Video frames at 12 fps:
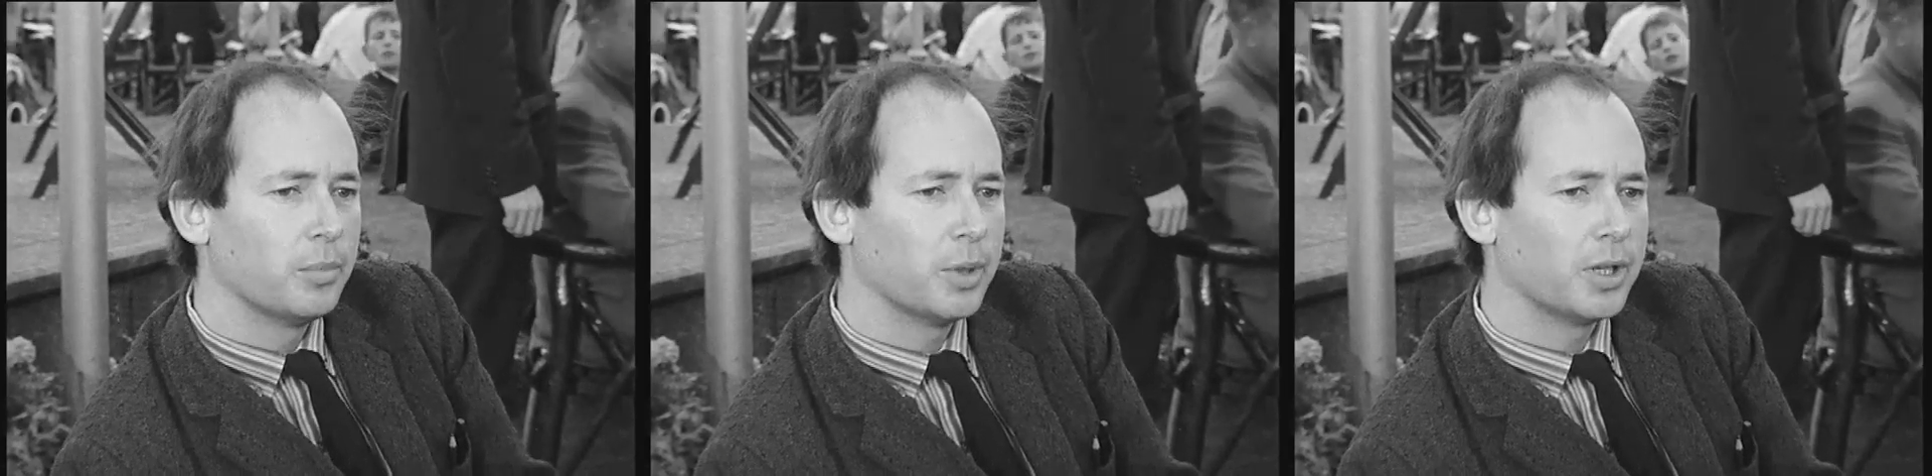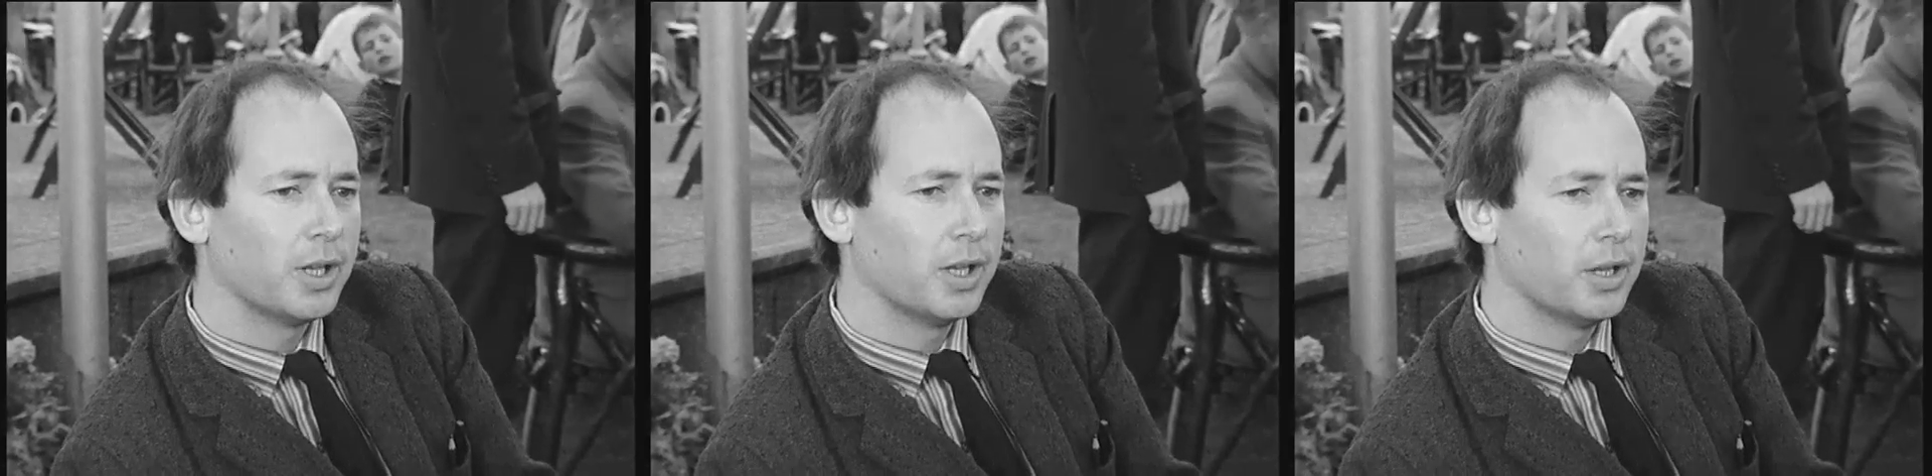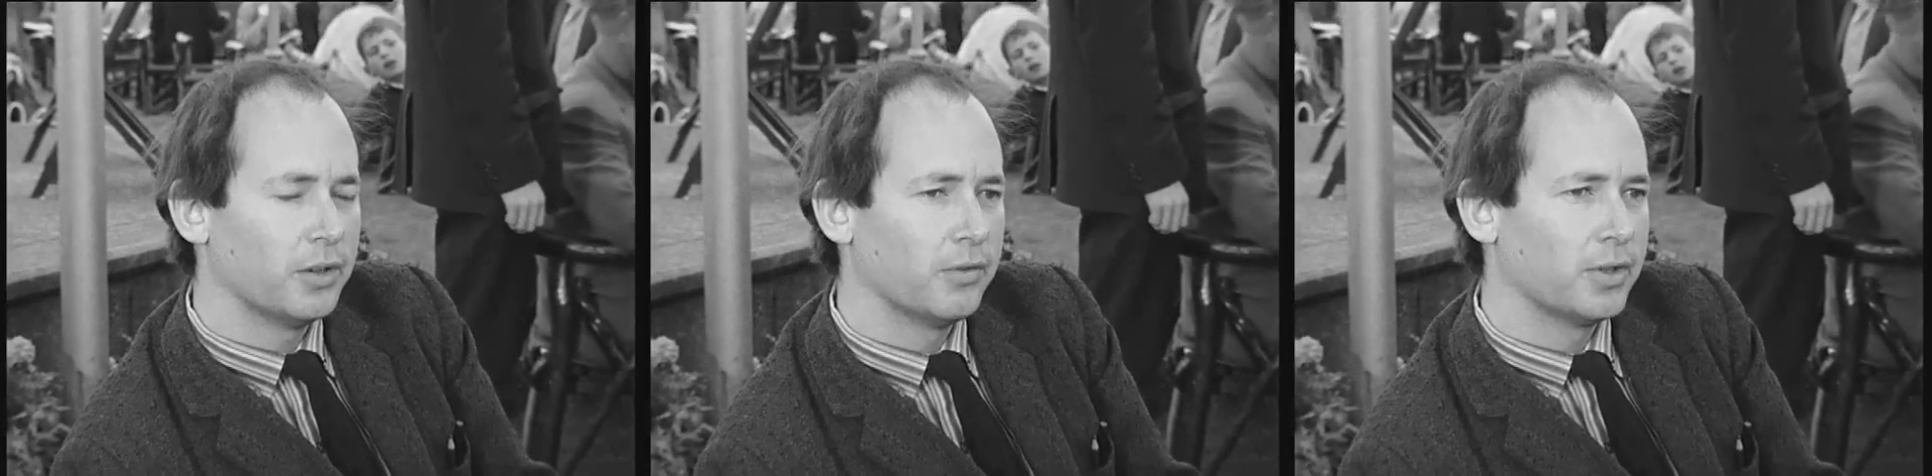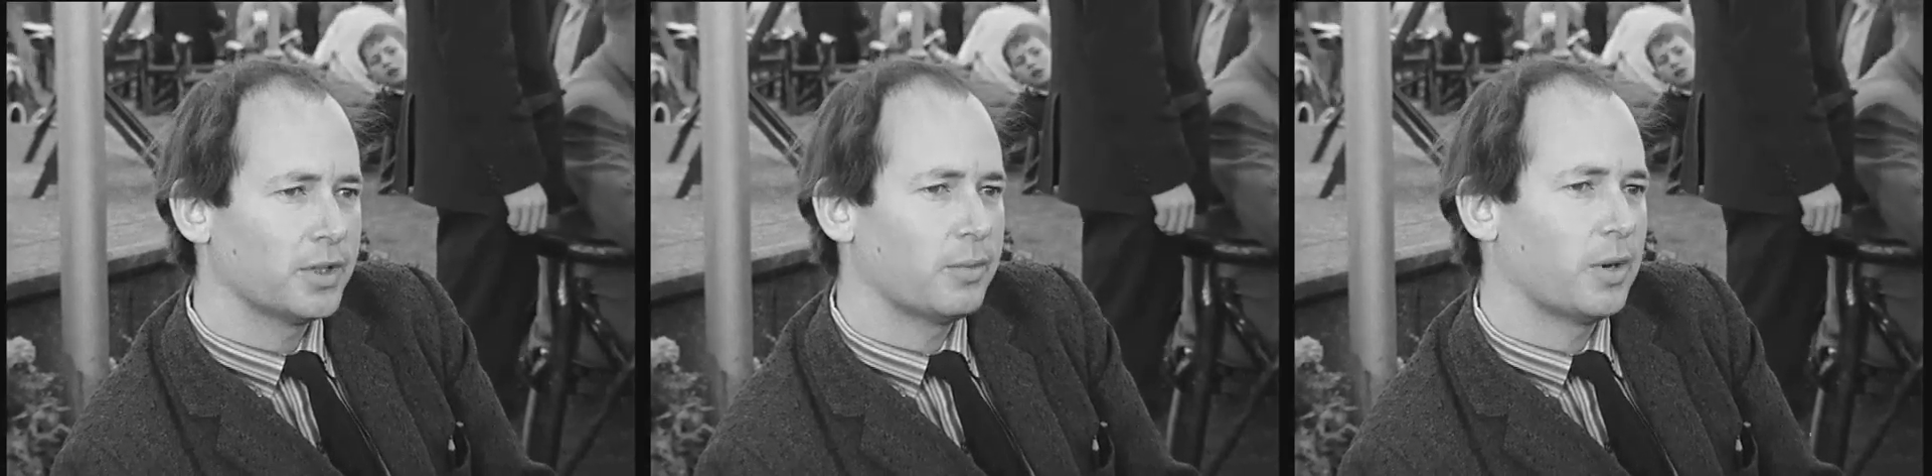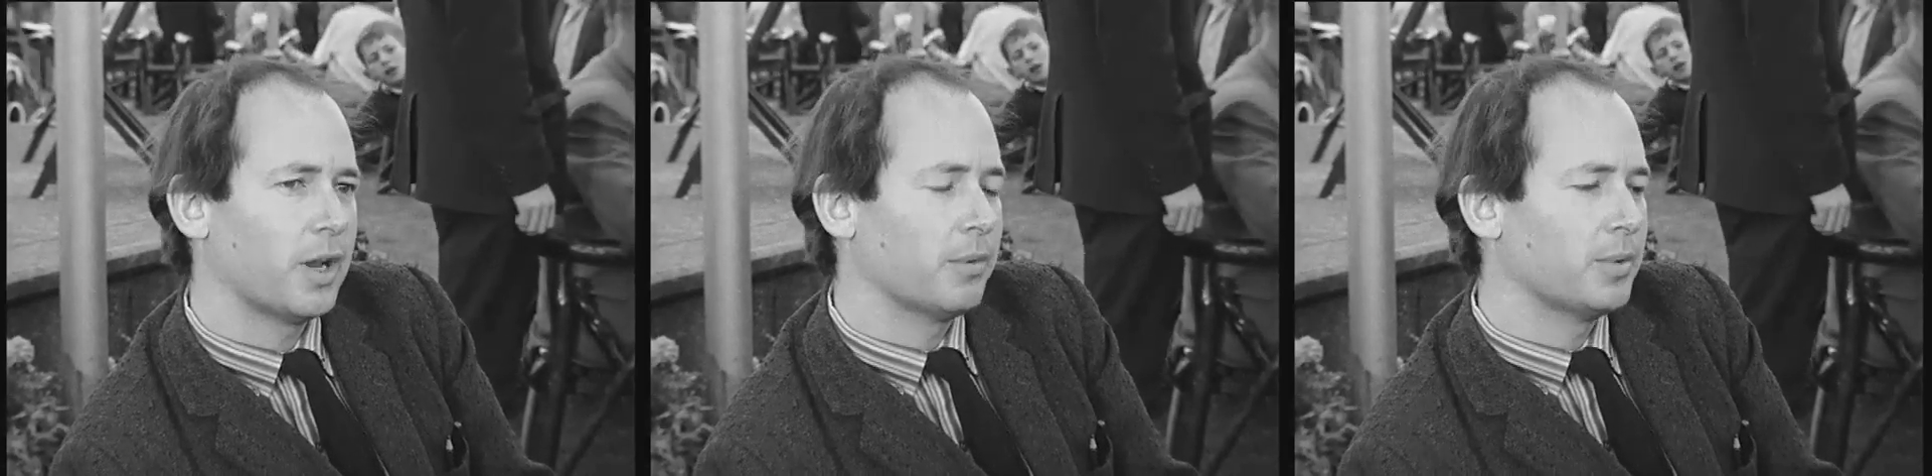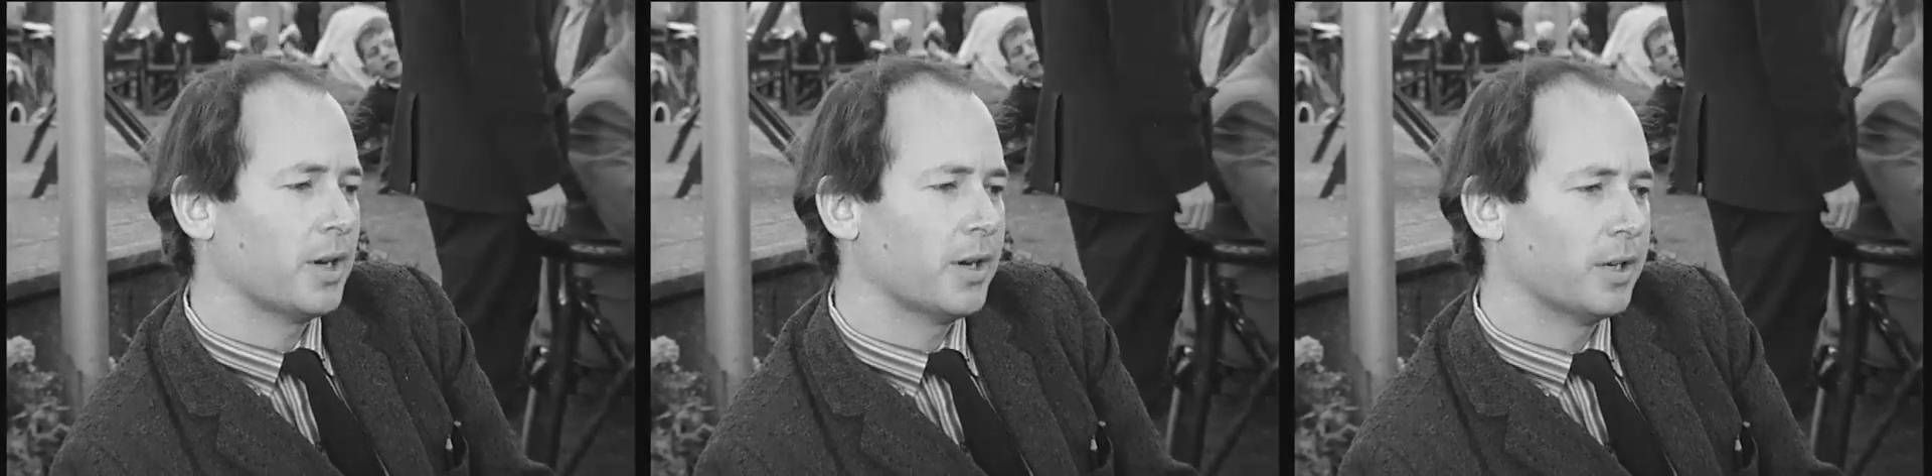but a lot of it's what
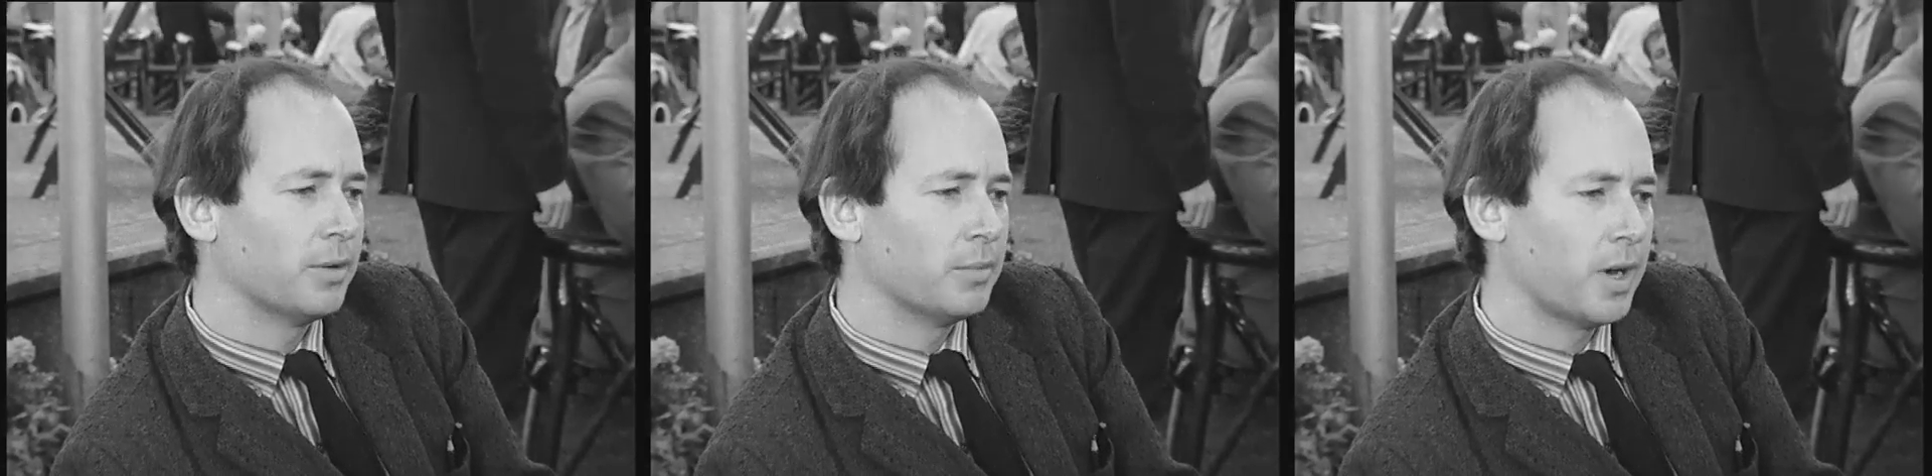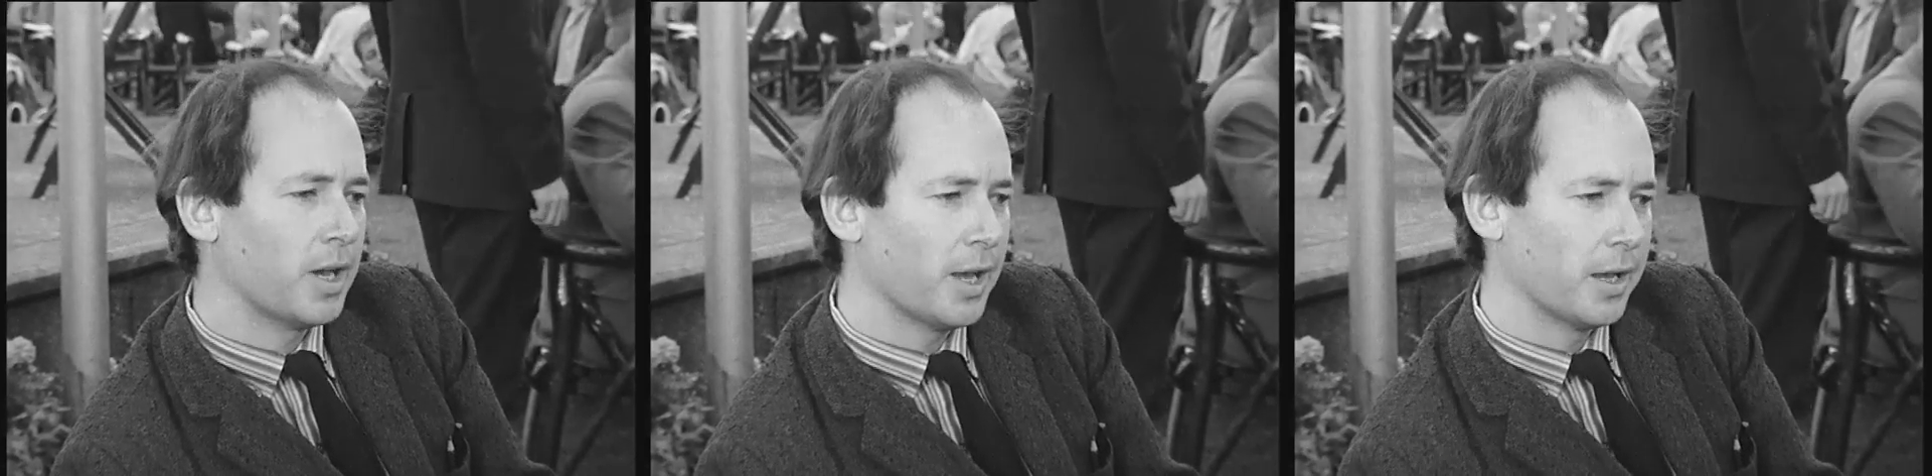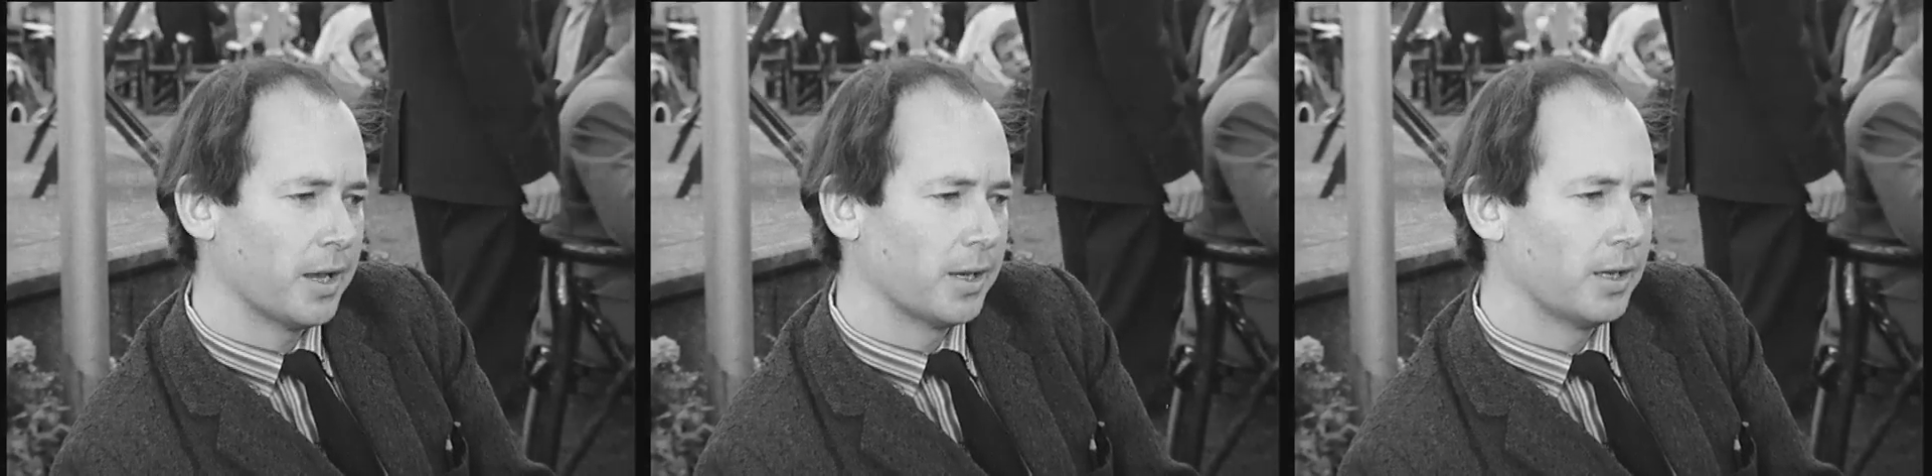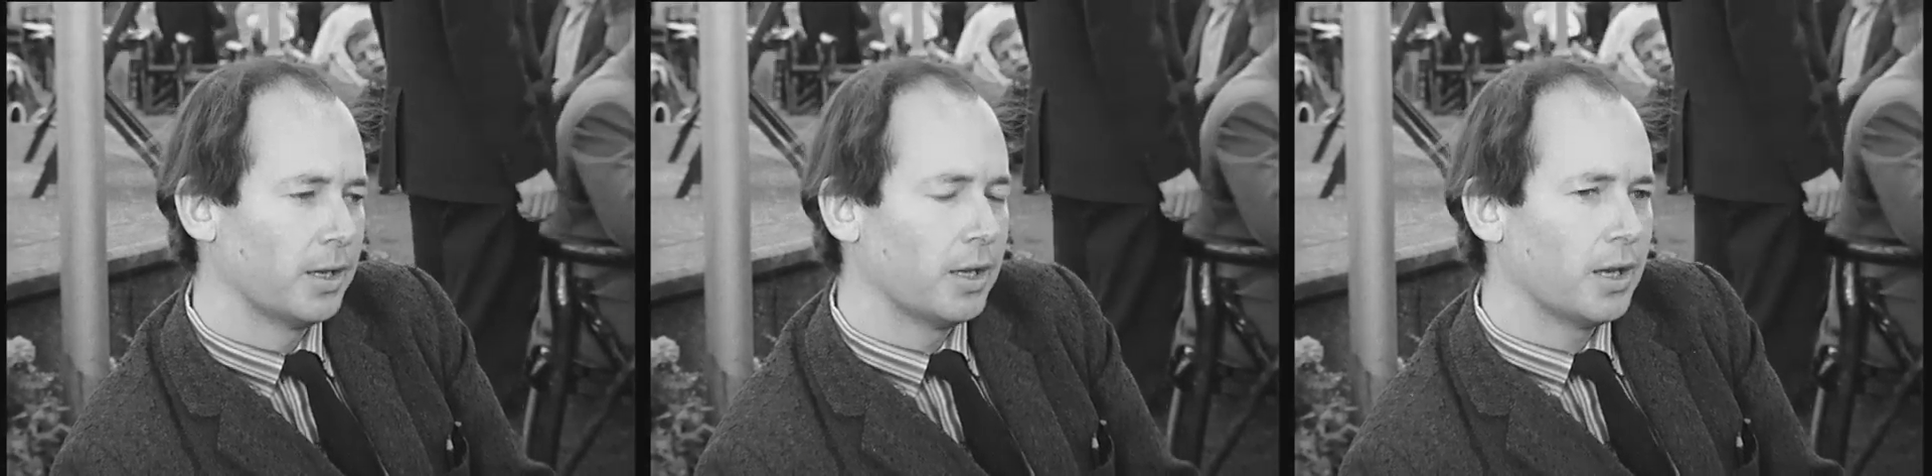I'm carrying in my head,